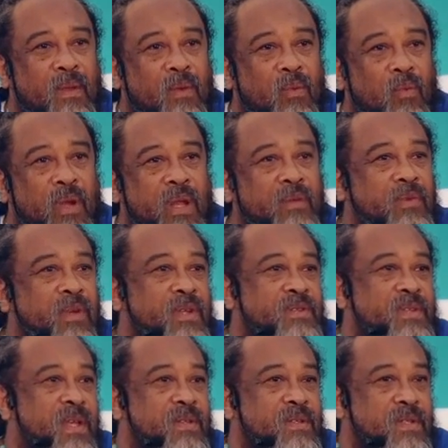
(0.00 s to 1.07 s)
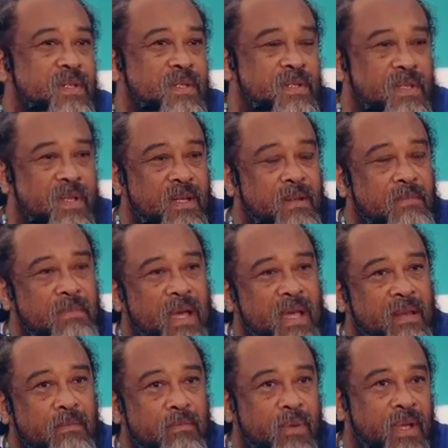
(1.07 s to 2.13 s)
Whatever the senses and the
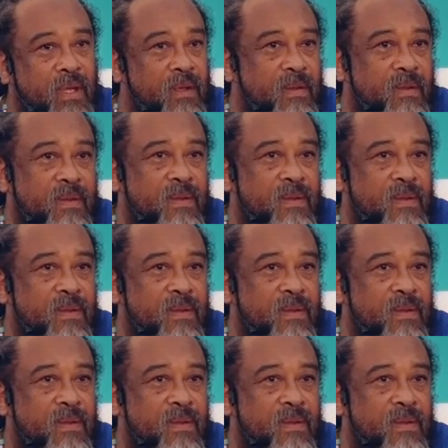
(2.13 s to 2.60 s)
mind bring,